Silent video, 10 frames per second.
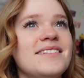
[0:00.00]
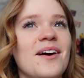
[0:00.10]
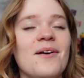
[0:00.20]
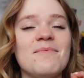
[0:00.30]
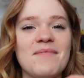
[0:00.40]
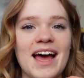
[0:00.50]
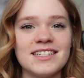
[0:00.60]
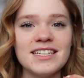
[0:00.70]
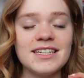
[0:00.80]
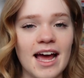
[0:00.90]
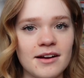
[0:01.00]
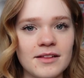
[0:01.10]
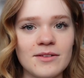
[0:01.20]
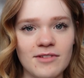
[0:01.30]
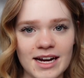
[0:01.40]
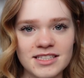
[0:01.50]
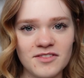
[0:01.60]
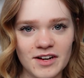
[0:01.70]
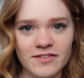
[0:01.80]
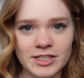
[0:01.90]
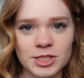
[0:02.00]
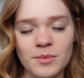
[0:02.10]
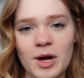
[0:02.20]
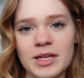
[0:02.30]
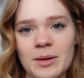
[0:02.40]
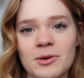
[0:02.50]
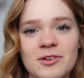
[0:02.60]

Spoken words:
Now imagine Natalie writes fan fiction about Gabriel,